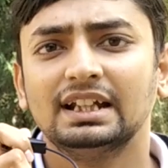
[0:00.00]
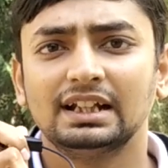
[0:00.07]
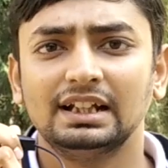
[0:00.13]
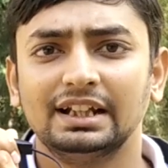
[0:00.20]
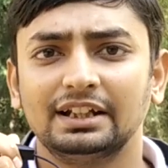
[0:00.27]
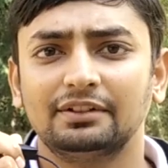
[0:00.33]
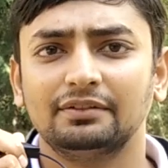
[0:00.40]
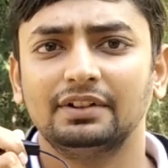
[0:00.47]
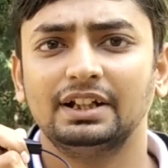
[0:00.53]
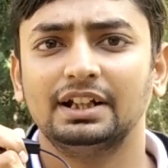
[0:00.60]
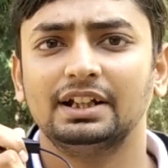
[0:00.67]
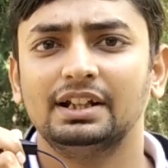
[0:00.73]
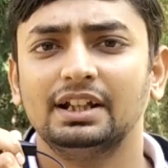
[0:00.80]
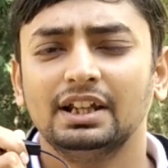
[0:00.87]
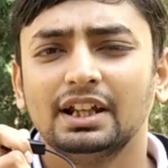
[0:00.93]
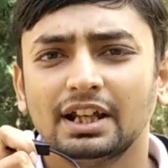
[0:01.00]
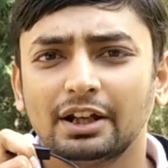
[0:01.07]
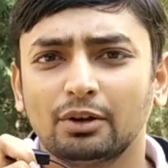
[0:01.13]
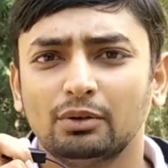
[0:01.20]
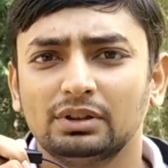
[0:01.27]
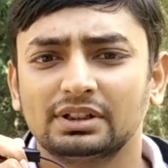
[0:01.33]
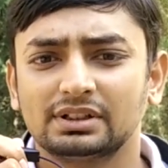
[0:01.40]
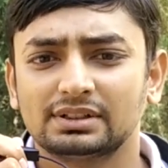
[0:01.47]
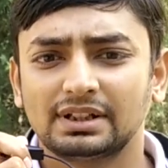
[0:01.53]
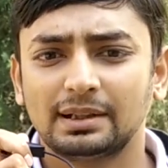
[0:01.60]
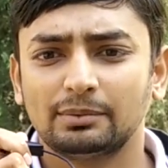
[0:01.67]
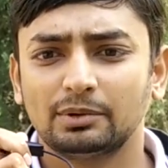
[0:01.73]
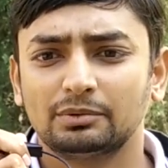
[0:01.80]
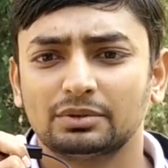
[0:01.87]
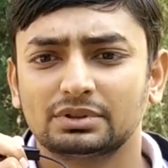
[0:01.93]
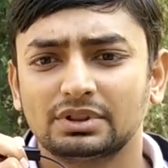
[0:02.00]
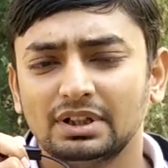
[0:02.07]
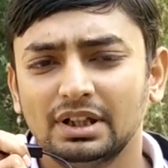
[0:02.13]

liquid, and all this type of questions.